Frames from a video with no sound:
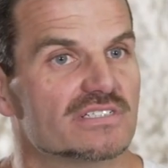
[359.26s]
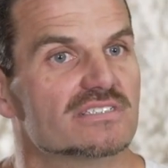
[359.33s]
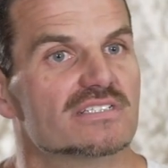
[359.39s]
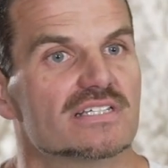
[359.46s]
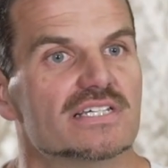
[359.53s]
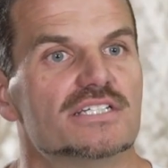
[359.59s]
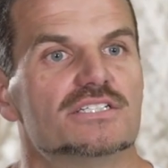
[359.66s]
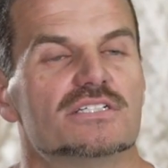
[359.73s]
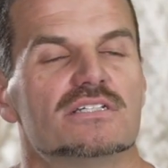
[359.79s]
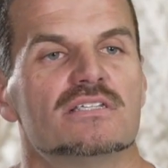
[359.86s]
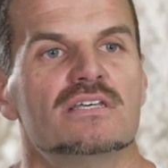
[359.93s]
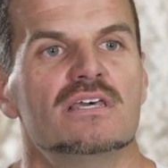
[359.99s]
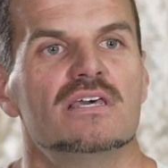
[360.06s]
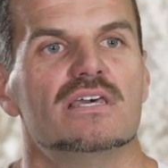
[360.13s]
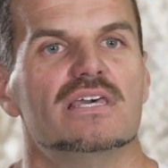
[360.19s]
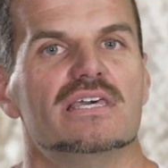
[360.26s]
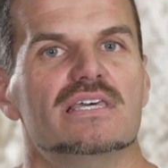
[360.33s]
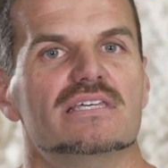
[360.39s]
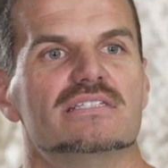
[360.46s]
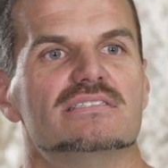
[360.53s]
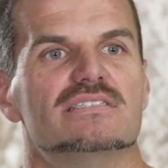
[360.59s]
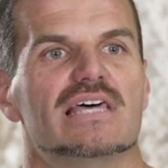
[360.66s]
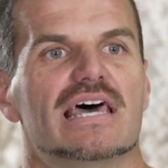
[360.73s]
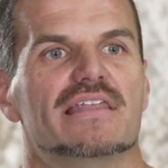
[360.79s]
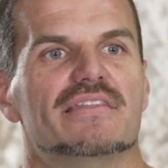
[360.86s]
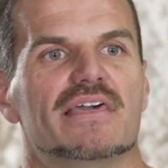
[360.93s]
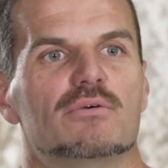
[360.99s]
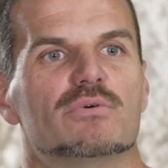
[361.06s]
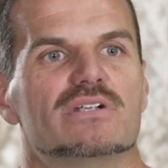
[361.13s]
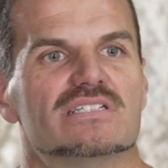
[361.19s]
insulation, is that
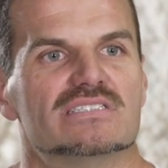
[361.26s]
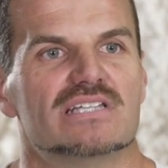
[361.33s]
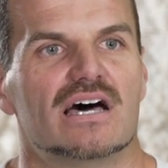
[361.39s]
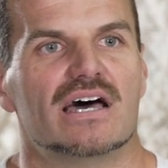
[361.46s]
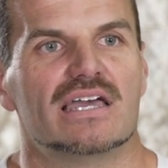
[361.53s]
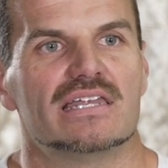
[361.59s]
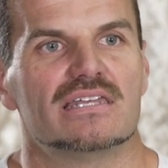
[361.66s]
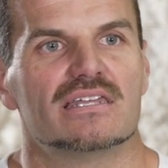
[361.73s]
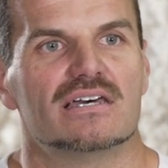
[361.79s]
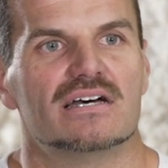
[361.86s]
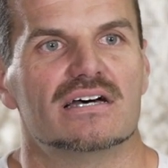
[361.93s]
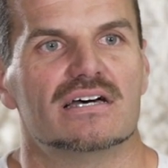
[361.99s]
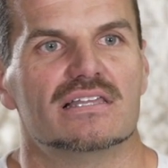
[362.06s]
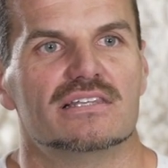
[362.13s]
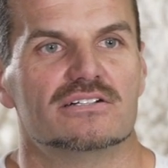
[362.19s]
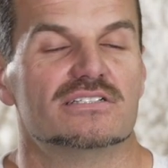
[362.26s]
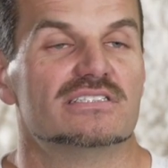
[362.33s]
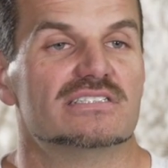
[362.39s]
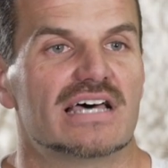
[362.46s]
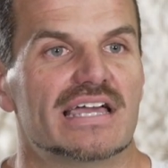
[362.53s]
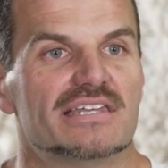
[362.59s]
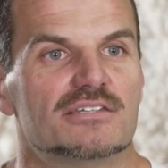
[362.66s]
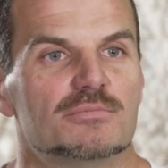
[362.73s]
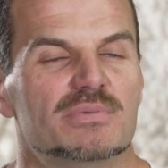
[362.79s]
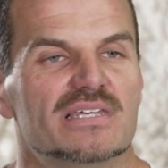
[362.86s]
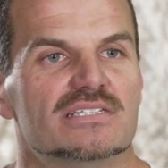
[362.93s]
they're designed to be